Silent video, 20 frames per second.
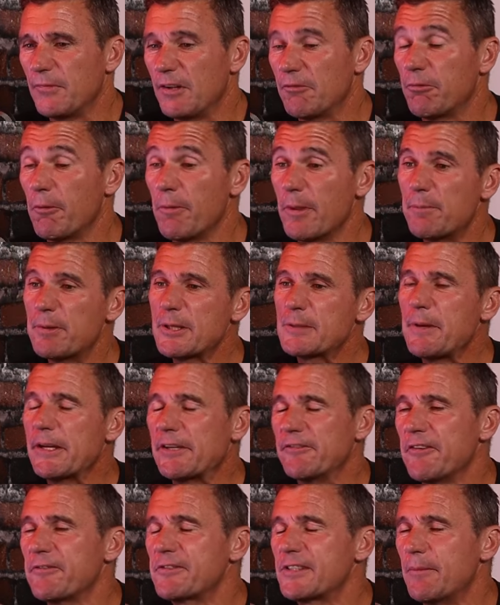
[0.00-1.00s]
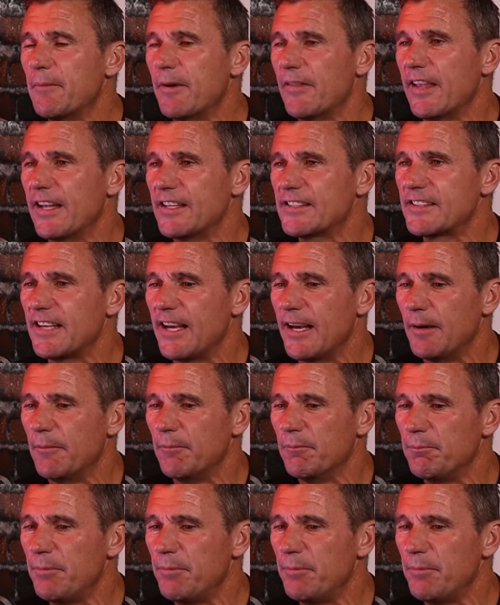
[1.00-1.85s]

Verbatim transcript: from the perspective of someone that's um,